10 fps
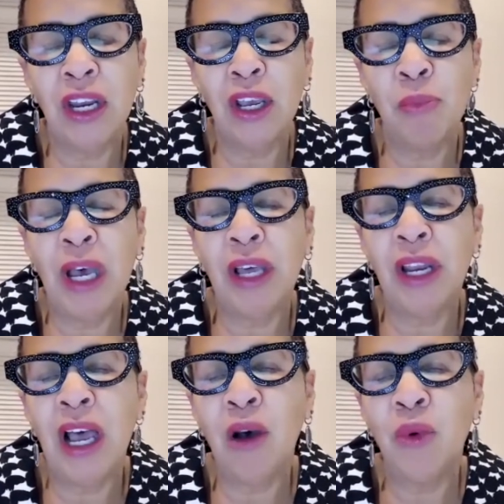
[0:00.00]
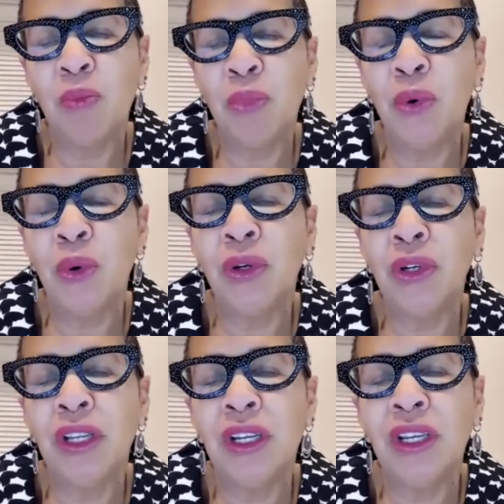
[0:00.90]
about how important
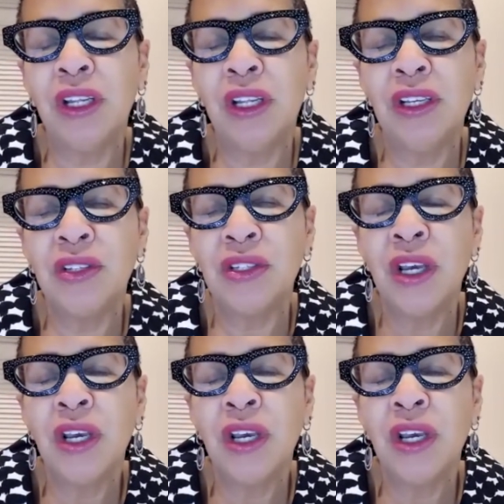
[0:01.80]
it is